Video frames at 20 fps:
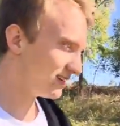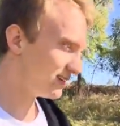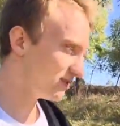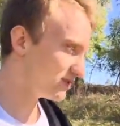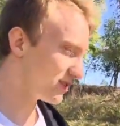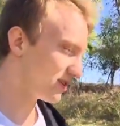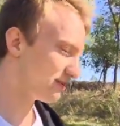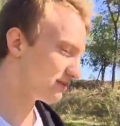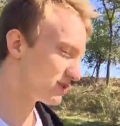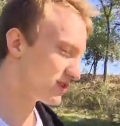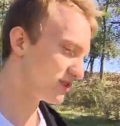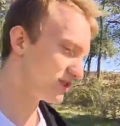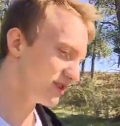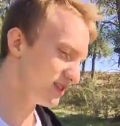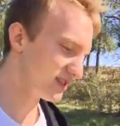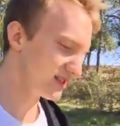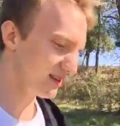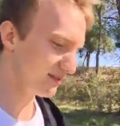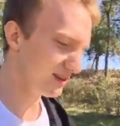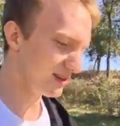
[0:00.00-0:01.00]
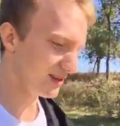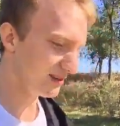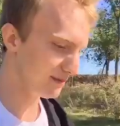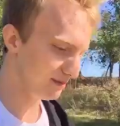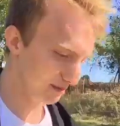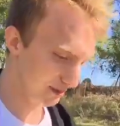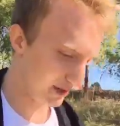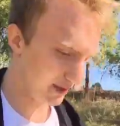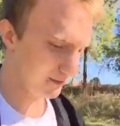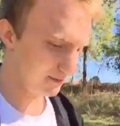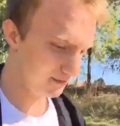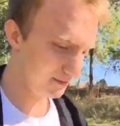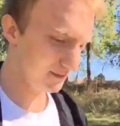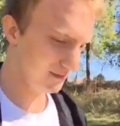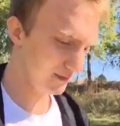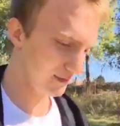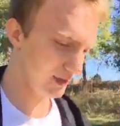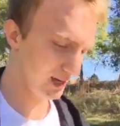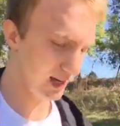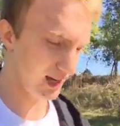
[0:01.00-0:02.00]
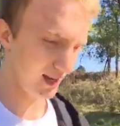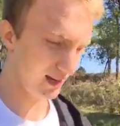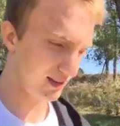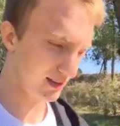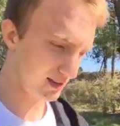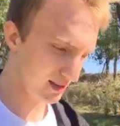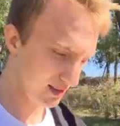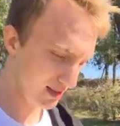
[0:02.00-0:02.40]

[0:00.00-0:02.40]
So I'm sure she's loving it, but yeah.